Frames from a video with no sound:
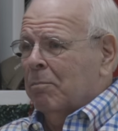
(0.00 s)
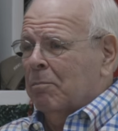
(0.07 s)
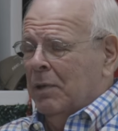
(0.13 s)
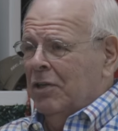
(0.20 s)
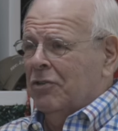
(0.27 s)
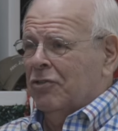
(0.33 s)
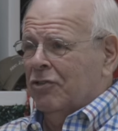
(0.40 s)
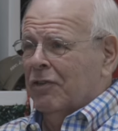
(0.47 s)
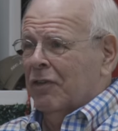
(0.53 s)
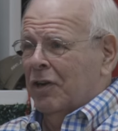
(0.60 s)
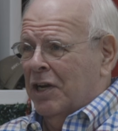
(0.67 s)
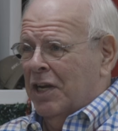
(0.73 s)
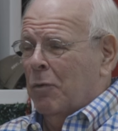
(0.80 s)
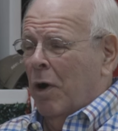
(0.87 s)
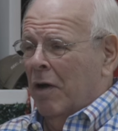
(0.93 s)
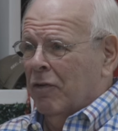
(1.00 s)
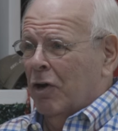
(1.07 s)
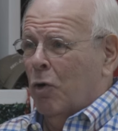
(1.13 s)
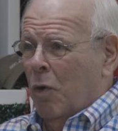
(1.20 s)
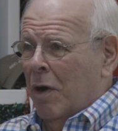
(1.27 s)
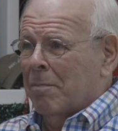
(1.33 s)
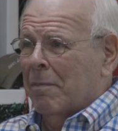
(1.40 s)
pieces of
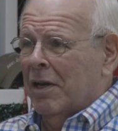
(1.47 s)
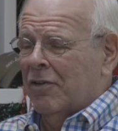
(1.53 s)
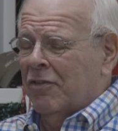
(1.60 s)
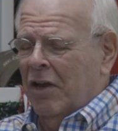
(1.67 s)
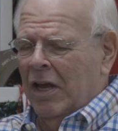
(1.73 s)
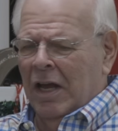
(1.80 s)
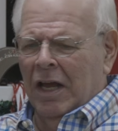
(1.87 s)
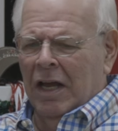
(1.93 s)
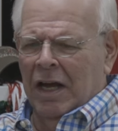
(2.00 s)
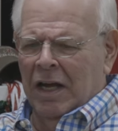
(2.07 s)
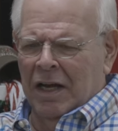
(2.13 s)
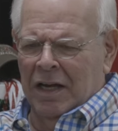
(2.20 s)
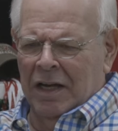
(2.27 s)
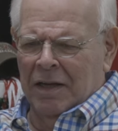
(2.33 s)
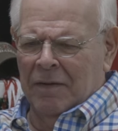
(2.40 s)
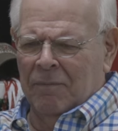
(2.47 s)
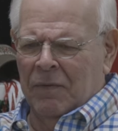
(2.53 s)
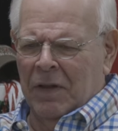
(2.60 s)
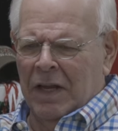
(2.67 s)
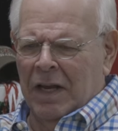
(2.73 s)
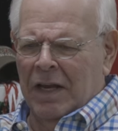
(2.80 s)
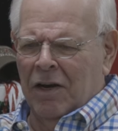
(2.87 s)
equipment.
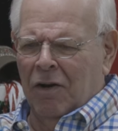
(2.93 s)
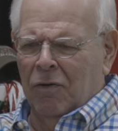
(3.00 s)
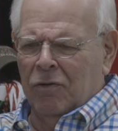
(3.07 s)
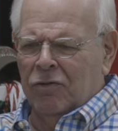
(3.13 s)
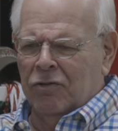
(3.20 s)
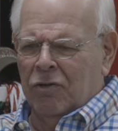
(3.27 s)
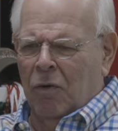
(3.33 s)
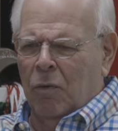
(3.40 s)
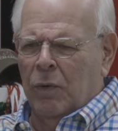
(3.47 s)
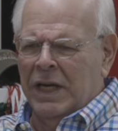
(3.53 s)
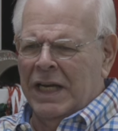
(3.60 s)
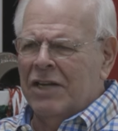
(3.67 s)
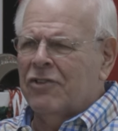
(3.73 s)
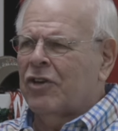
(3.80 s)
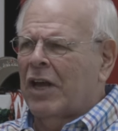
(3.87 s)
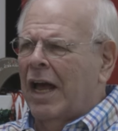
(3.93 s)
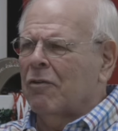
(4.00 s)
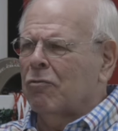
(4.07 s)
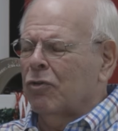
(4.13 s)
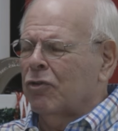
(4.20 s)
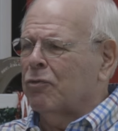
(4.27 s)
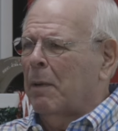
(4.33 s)
You know, so we each
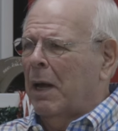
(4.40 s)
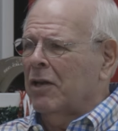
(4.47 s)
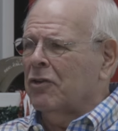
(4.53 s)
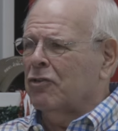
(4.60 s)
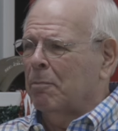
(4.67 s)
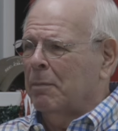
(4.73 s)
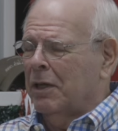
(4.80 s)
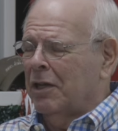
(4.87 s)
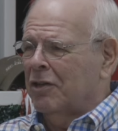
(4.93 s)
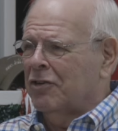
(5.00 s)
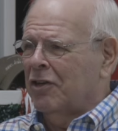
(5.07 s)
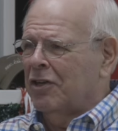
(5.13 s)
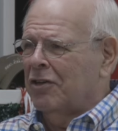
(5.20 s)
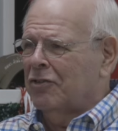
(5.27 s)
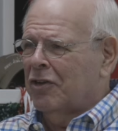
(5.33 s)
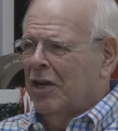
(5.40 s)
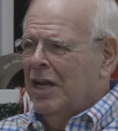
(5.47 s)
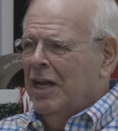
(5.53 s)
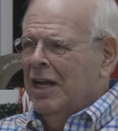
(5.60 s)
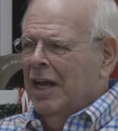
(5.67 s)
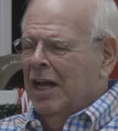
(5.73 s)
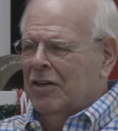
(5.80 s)
had responsibilities.
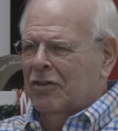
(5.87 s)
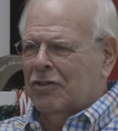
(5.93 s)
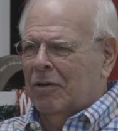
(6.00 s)
And